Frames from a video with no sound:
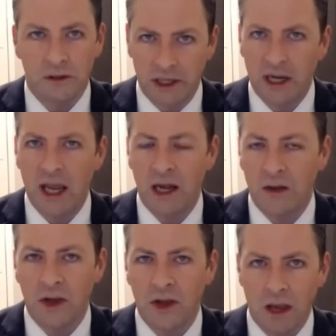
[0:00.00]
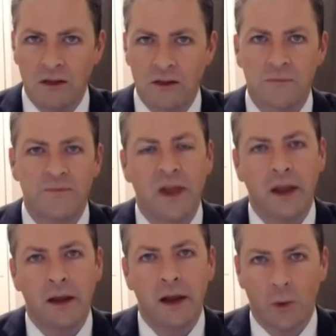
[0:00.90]
will be litigating the
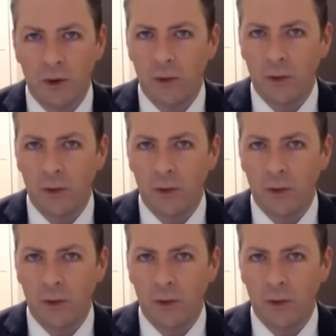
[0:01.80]
case.